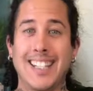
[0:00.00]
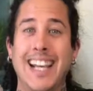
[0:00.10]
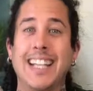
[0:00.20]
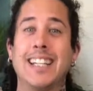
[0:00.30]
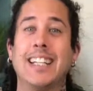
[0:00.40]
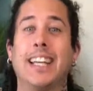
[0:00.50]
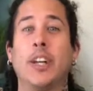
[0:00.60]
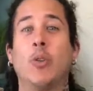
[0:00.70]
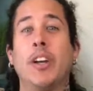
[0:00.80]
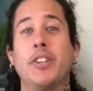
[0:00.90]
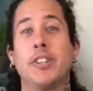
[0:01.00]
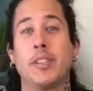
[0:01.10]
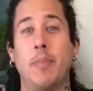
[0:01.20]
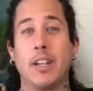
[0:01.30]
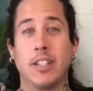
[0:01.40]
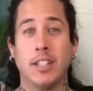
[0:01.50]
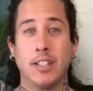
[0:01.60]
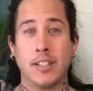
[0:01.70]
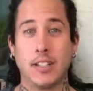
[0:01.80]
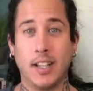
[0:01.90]
psychedelic integration
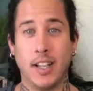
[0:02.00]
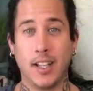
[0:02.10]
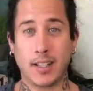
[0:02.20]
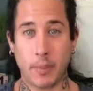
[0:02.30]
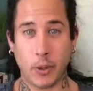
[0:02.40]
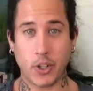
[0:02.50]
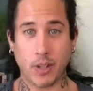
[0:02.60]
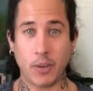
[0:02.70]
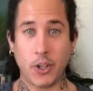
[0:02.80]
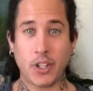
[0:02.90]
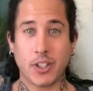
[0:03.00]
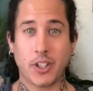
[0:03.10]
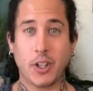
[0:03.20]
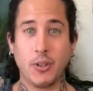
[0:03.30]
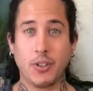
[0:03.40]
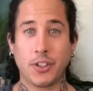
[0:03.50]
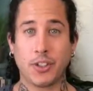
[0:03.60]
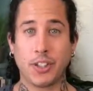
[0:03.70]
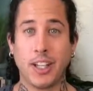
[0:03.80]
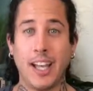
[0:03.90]
specialist, a spiritual emergence
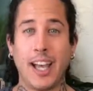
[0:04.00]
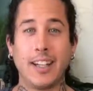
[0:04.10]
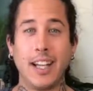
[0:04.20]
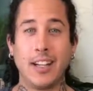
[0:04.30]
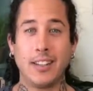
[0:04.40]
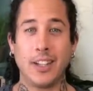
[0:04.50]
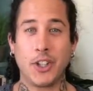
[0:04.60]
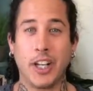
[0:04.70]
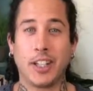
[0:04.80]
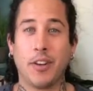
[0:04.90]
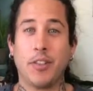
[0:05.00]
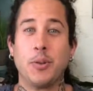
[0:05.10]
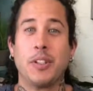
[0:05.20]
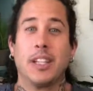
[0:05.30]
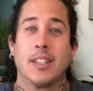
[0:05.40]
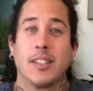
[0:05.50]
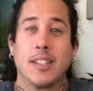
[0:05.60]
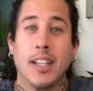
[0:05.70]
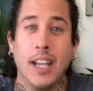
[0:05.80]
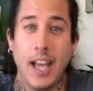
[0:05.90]
coach, and an entheogenic enthusiast.